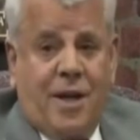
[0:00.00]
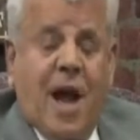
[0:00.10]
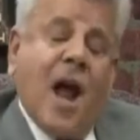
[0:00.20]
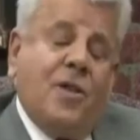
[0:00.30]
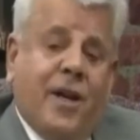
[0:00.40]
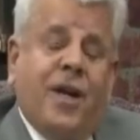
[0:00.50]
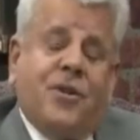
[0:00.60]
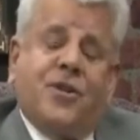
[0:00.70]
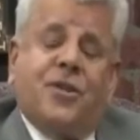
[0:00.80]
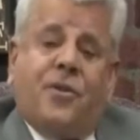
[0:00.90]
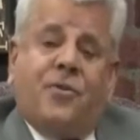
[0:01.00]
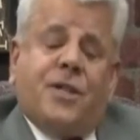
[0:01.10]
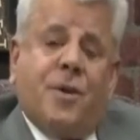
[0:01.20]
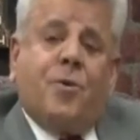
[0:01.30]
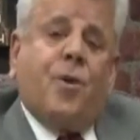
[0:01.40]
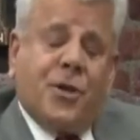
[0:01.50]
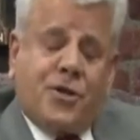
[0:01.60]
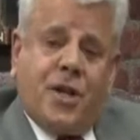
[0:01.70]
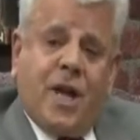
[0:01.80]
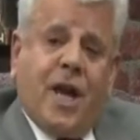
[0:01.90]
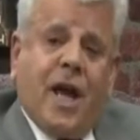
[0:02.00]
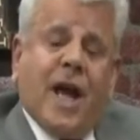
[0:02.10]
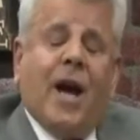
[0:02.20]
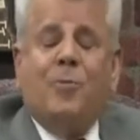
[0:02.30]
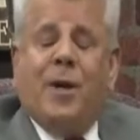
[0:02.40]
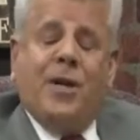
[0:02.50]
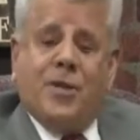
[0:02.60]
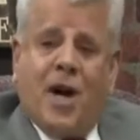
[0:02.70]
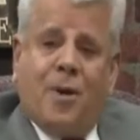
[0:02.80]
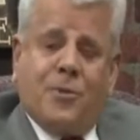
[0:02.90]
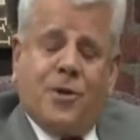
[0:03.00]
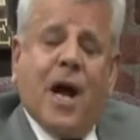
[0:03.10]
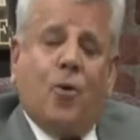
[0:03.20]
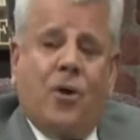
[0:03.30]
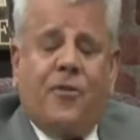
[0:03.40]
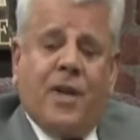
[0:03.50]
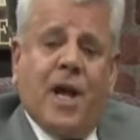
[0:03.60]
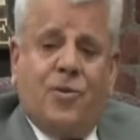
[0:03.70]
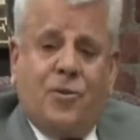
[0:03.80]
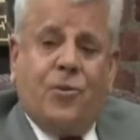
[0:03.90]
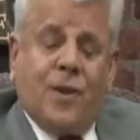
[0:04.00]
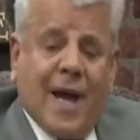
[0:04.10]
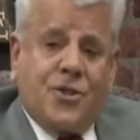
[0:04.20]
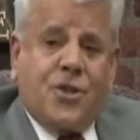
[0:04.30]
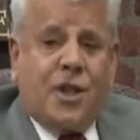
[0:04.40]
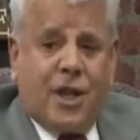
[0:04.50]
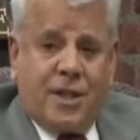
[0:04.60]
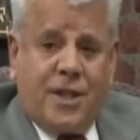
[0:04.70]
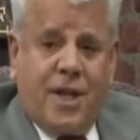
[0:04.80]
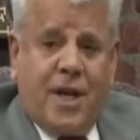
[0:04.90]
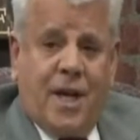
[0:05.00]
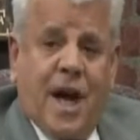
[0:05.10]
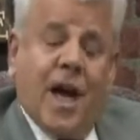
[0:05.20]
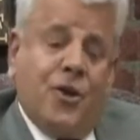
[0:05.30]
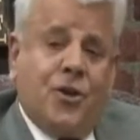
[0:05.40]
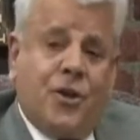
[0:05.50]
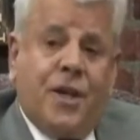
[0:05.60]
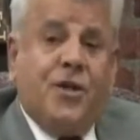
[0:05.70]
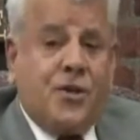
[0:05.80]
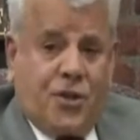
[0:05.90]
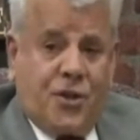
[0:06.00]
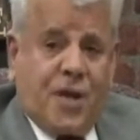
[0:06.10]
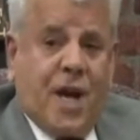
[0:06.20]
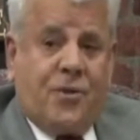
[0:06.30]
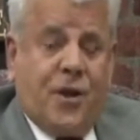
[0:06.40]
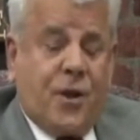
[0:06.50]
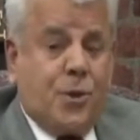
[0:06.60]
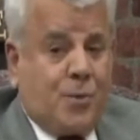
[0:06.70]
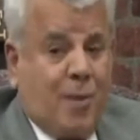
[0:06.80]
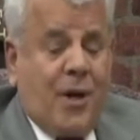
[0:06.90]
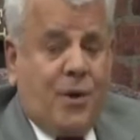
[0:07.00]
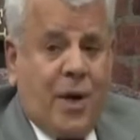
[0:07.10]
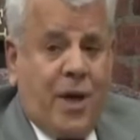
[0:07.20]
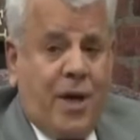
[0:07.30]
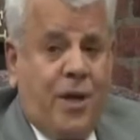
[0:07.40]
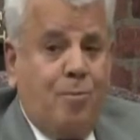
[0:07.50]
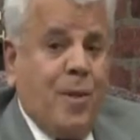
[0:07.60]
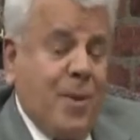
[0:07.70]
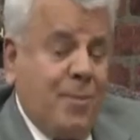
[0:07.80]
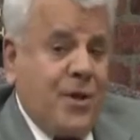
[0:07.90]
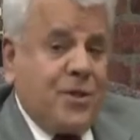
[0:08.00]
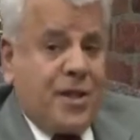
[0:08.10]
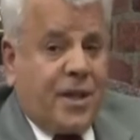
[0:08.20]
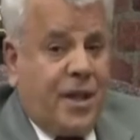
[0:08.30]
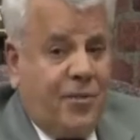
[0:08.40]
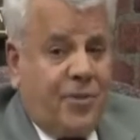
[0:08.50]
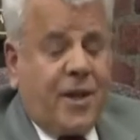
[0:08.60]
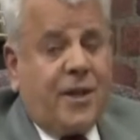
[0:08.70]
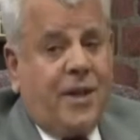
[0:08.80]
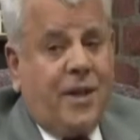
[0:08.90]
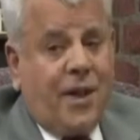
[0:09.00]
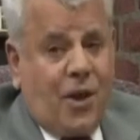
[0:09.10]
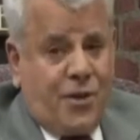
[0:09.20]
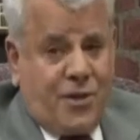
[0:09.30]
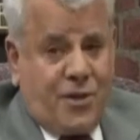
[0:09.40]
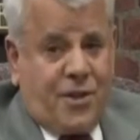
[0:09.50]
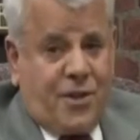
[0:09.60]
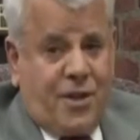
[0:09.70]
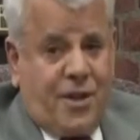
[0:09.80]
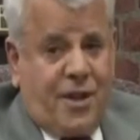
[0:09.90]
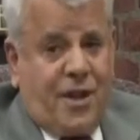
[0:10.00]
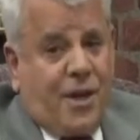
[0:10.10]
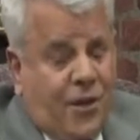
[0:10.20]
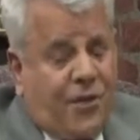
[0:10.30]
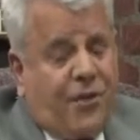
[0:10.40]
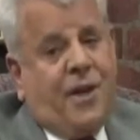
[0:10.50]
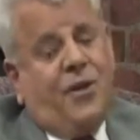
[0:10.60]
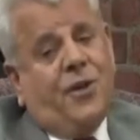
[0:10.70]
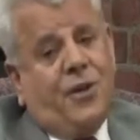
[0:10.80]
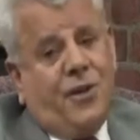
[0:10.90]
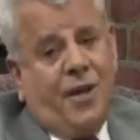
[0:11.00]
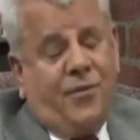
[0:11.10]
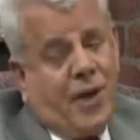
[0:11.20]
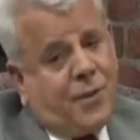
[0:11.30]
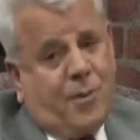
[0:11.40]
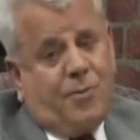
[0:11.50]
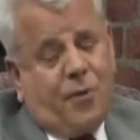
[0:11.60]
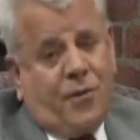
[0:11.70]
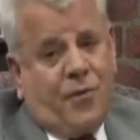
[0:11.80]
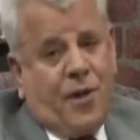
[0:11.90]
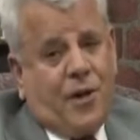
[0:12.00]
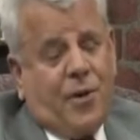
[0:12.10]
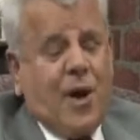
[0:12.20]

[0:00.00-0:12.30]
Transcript: And then ask yourself the same question. How many times or how often have you last looked at your insurance contract, which, by the way, may be significantly larger than your investment portfolio?